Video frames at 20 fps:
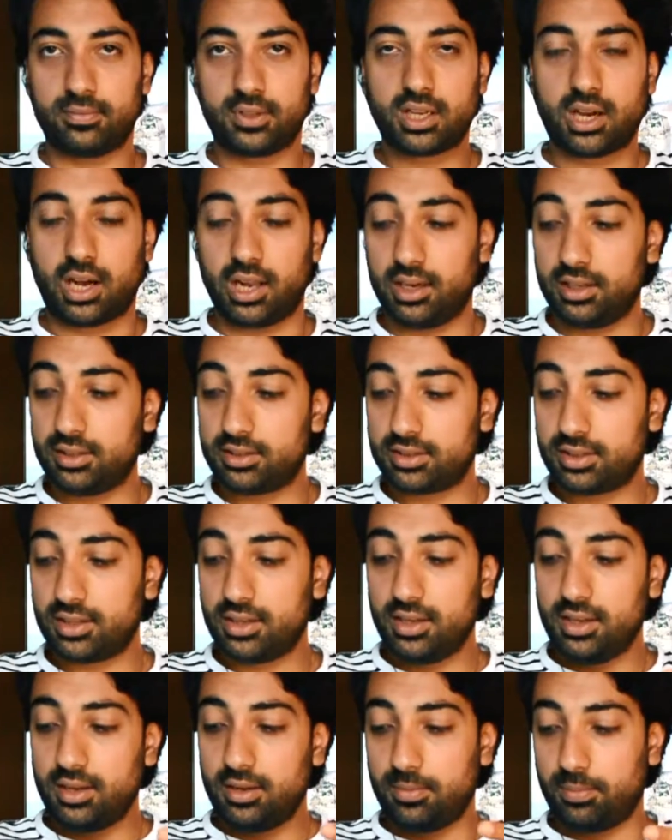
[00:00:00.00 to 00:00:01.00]
colors,
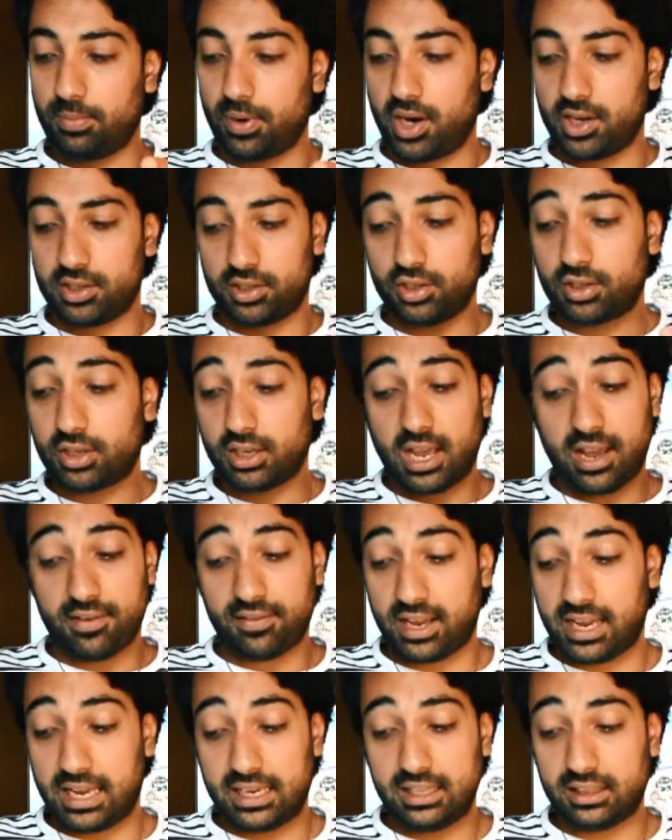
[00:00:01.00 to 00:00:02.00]
but you can have
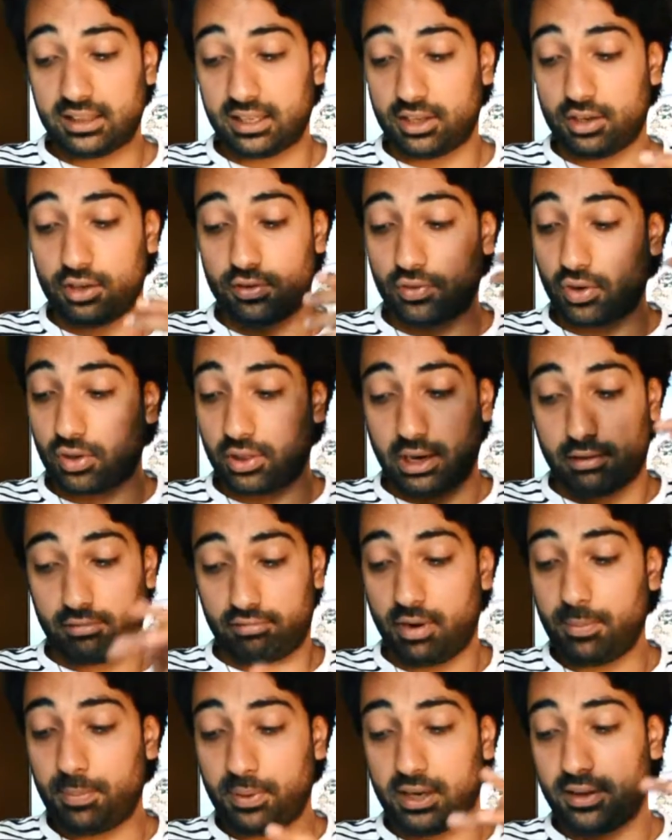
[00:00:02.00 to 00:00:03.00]
it anything. You've got that
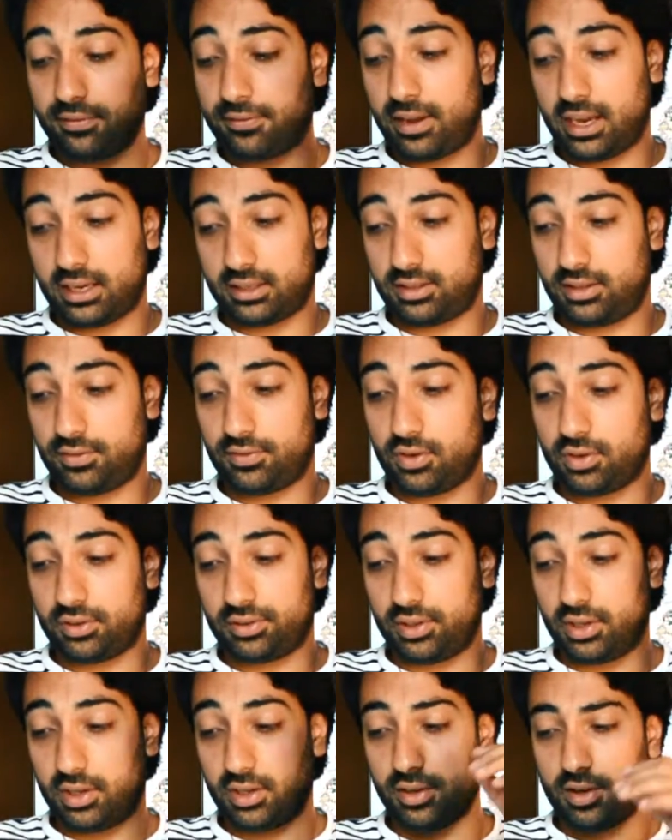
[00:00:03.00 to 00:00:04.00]
ripple effect, you've got
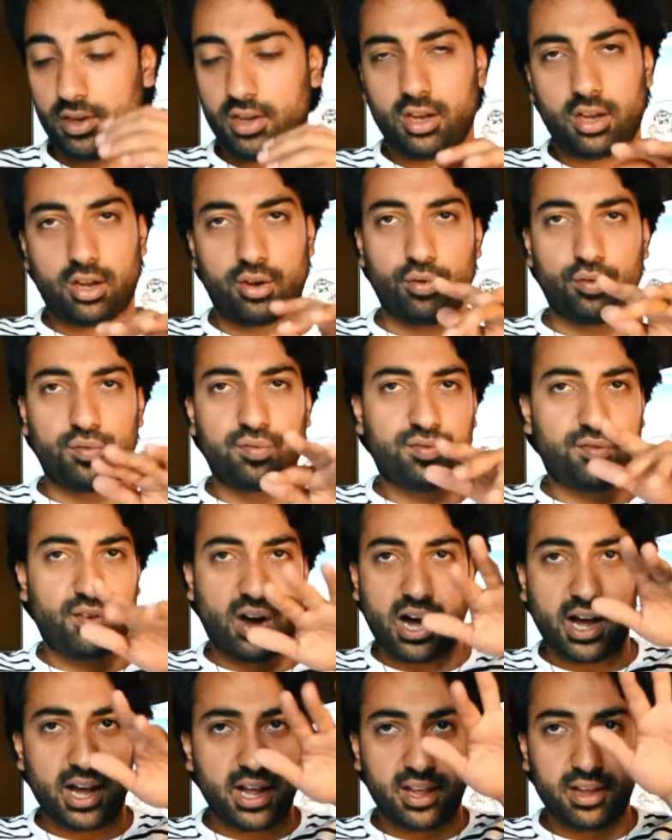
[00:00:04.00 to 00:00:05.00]
the whole
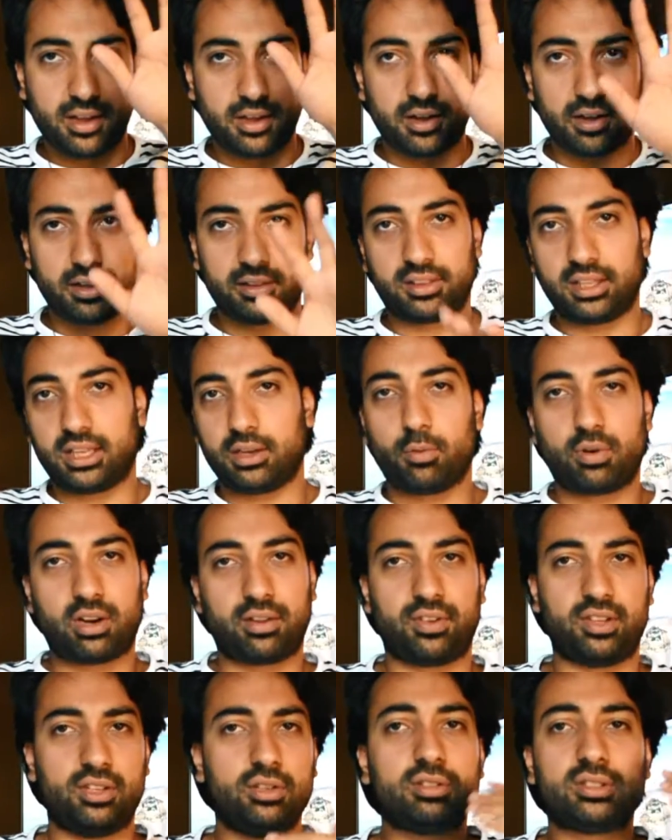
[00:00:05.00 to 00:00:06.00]
fire thing,
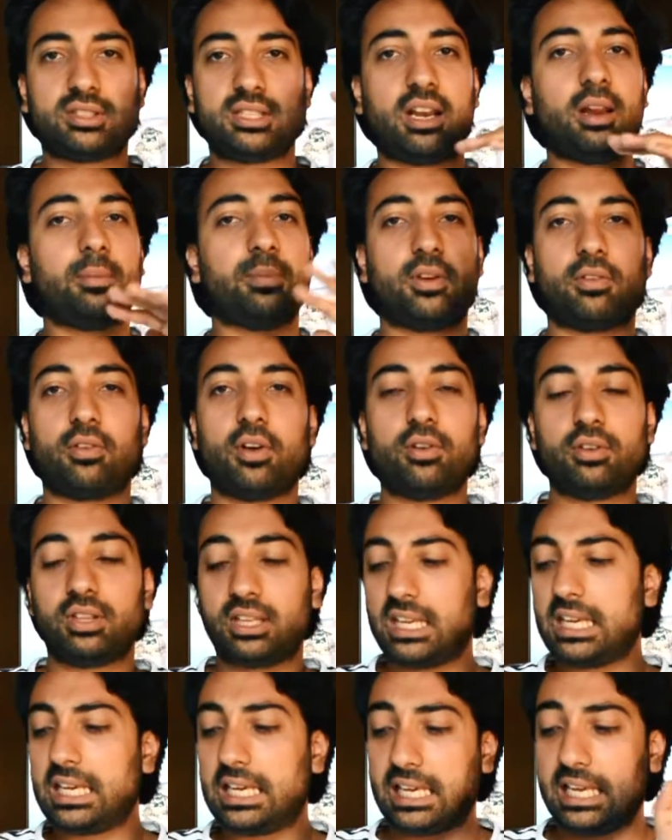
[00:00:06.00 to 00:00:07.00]
whatever. You set up your own
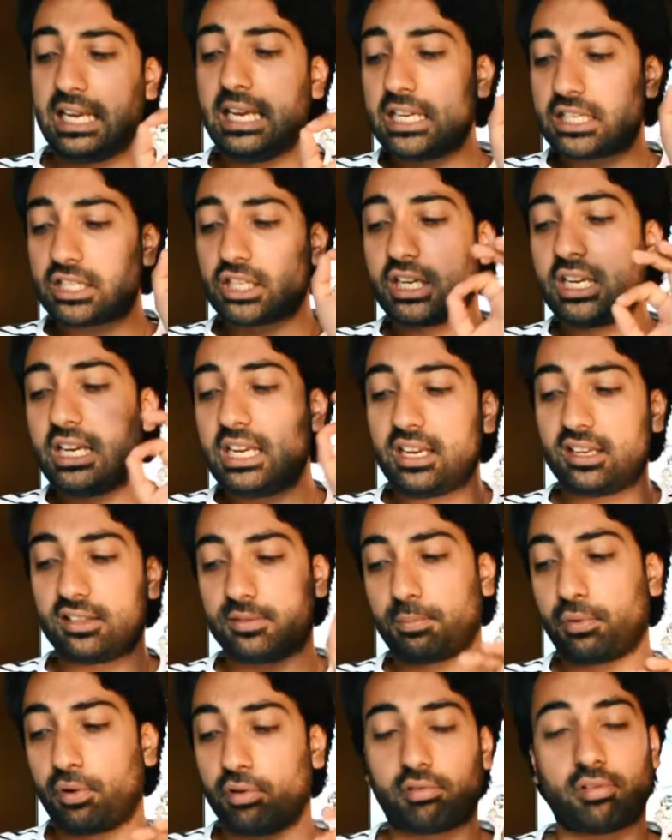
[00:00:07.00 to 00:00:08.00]
key. Each key is
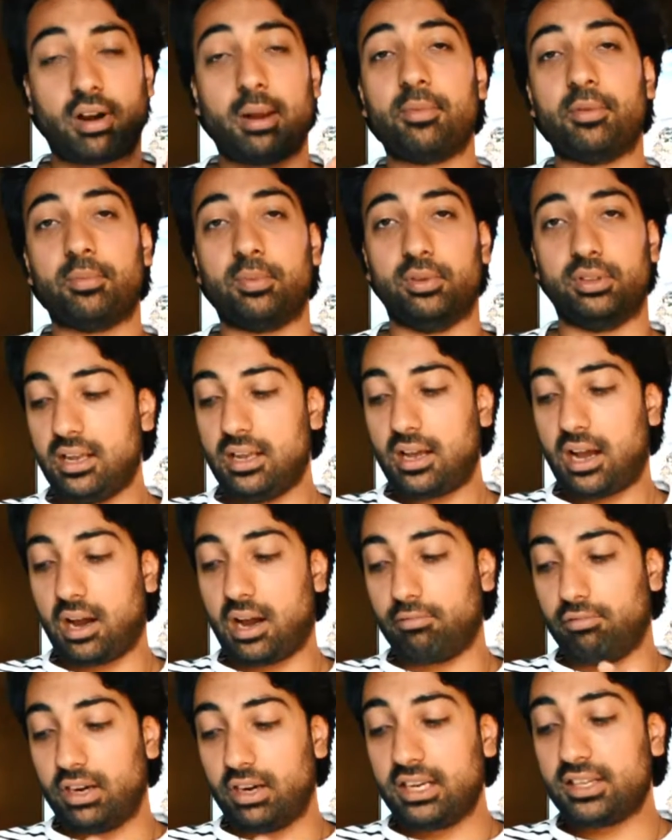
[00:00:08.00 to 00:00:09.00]
programmable.
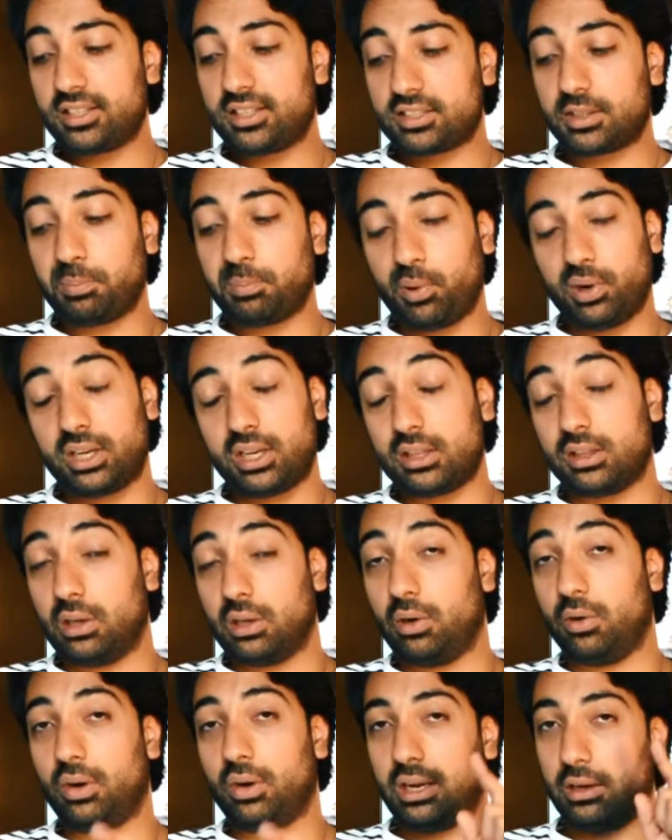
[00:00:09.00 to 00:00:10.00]
I'm really disappointed
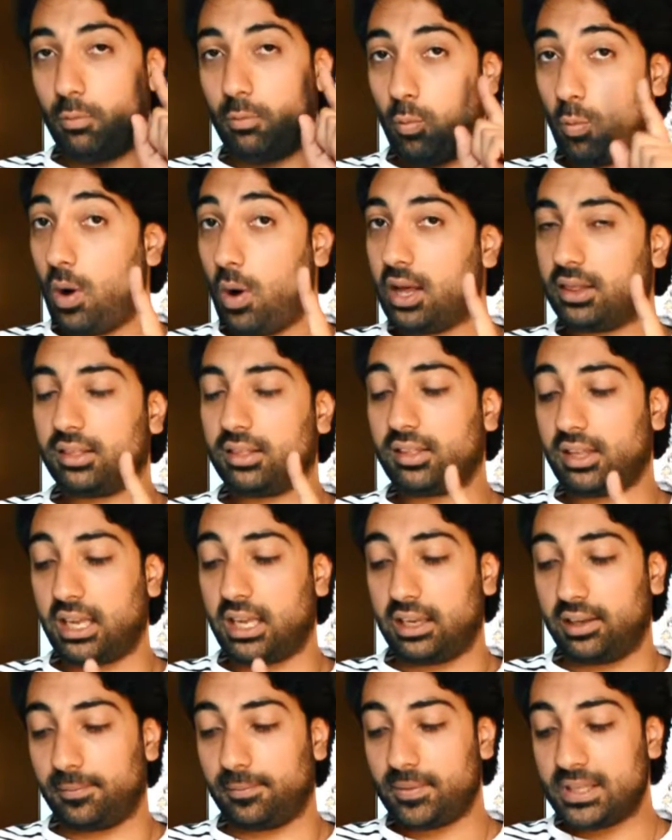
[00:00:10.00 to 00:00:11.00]
though in one
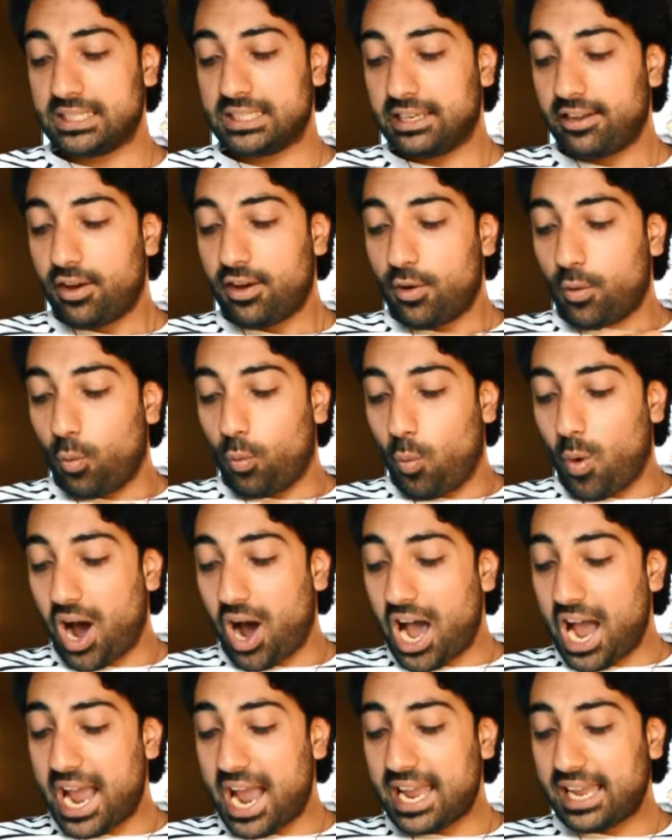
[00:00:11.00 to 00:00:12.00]
thing.
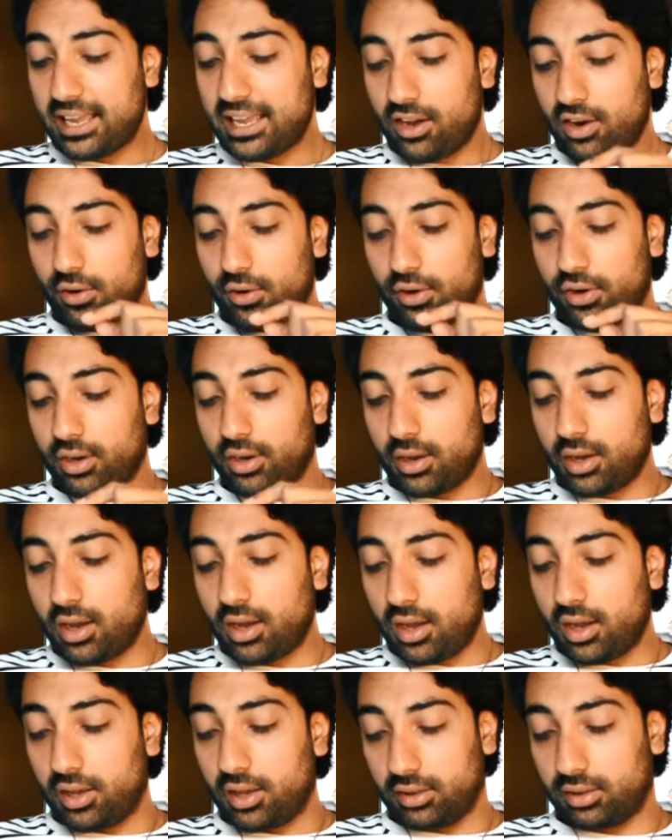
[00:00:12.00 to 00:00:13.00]
Why on
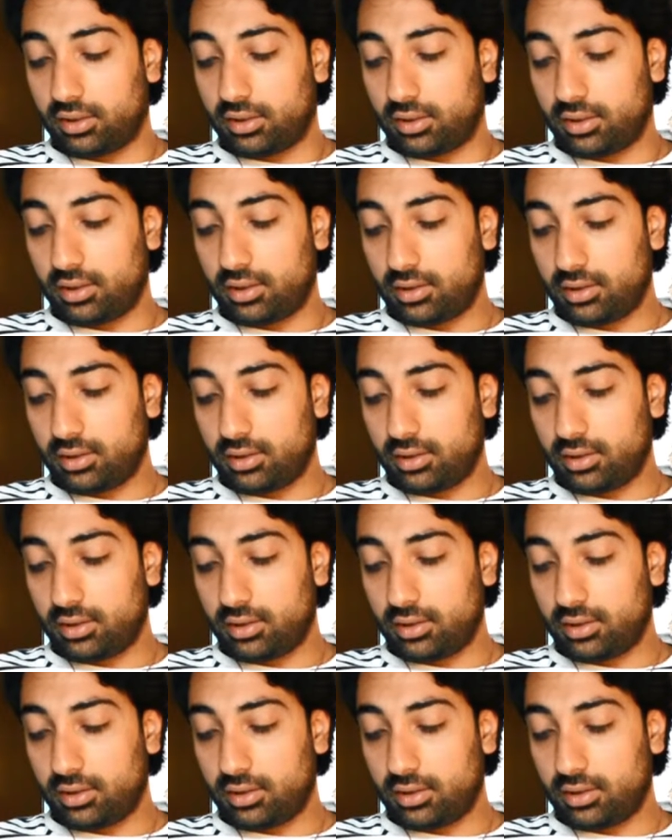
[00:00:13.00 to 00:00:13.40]
earth